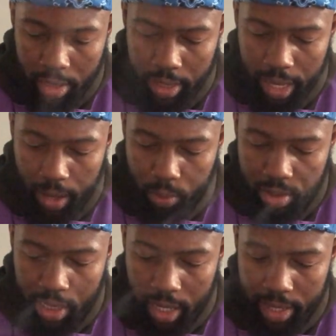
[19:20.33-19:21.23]

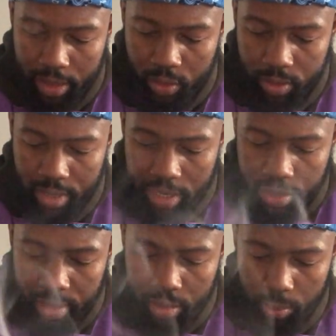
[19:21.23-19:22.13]
Yahusha's
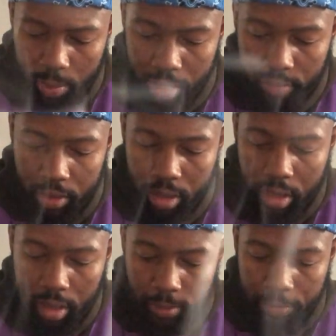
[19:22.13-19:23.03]
exhortation to be of good
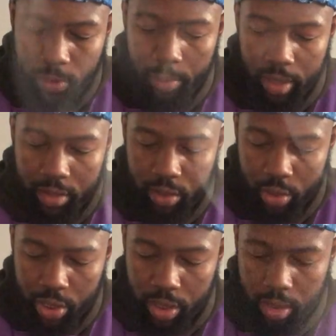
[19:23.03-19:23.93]
comfort means to
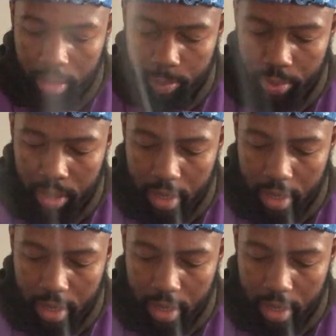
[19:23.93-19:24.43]
cheer up.